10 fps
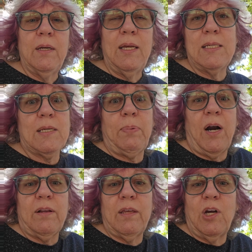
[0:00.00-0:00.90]
is it
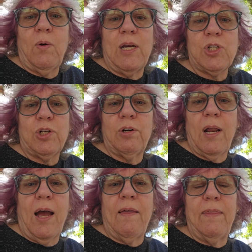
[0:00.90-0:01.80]
part of the equation or
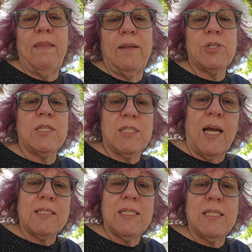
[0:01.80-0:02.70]
not? And then there's the
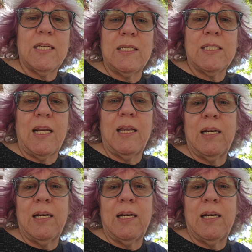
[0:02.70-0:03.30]
toxicity study,